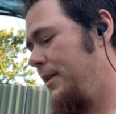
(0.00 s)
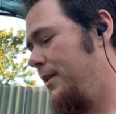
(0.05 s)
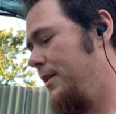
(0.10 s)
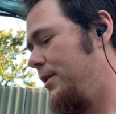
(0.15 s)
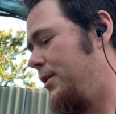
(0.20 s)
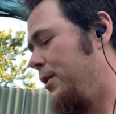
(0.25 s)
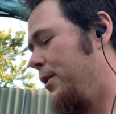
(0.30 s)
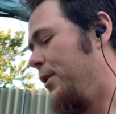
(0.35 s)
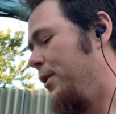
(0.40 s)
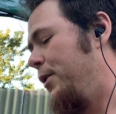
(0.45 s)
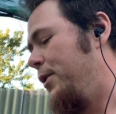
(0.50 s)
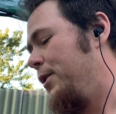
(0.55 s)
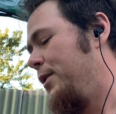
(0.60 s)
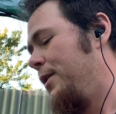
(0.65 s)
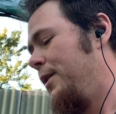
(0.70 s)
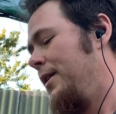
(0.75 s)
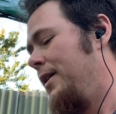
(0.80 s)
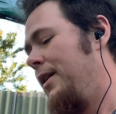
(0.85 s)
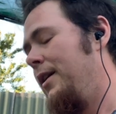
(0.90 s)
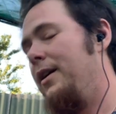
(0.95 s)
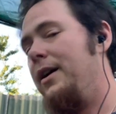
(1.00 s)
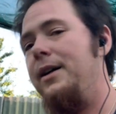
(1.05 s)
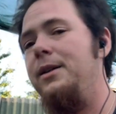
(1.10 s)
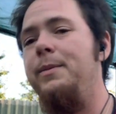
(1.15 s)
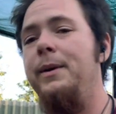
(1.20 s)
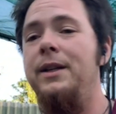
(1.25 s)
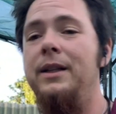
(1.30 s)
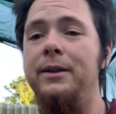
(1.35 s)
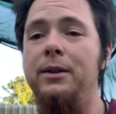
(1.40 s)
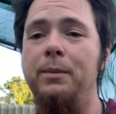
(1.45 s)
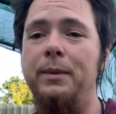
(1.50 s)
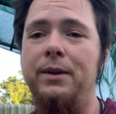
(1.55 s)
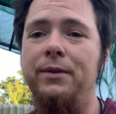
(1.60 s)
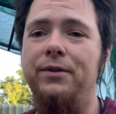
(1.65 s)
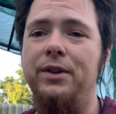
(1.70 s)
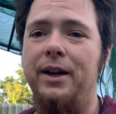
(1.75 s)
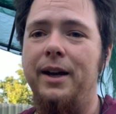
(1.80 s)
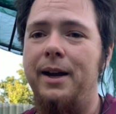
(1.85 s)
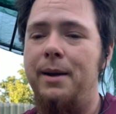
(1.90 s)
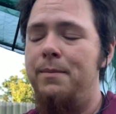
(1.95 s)
So I spent a little bit of
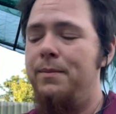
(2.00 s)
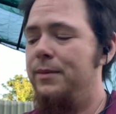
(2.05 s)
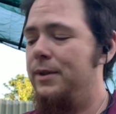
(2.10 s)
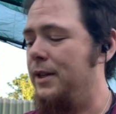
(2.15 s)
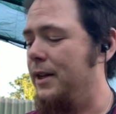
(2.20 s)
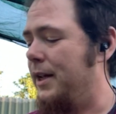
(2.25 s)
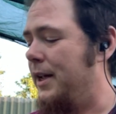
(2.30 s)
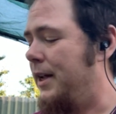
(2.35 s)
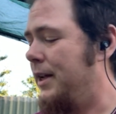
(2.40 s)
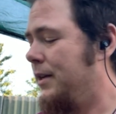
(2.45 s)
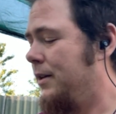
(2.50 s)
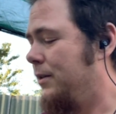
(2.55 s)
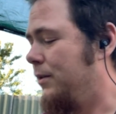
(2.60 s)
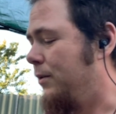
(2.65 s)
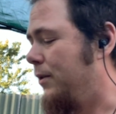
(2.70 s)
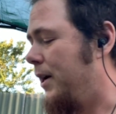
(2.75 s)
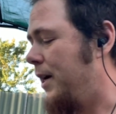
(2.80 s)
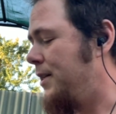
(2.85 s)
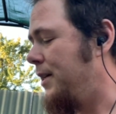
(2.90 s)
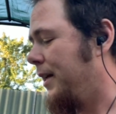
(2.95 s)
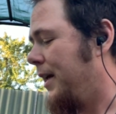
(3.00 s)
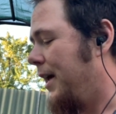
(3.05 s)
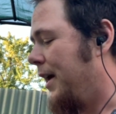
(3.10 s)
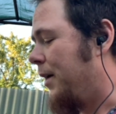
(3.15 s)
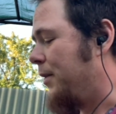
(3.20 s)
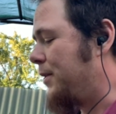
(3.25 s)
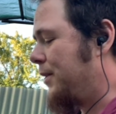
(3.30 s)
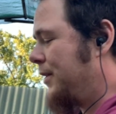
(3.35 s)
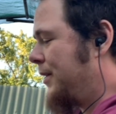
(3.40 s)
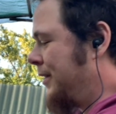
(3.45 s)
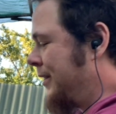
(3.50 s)
time today writing out